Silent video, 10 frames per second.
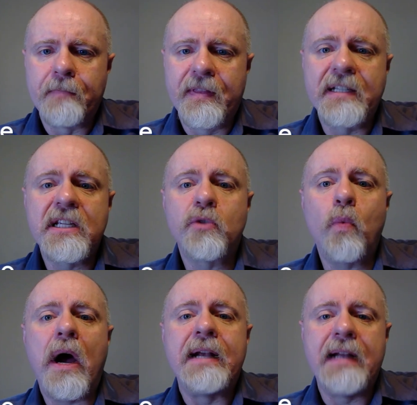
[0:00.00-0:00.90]
This is
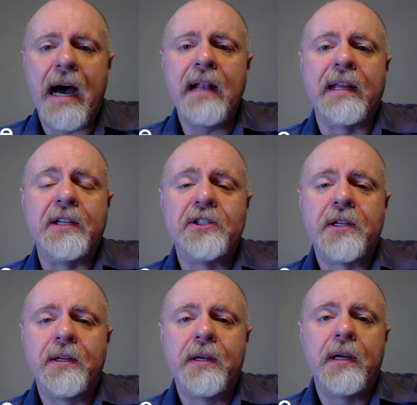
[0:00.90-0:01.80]
why knowledge
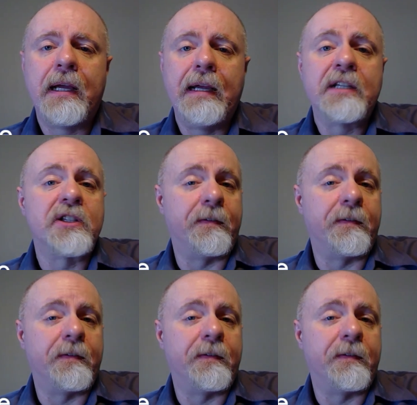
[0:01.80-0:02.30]
is the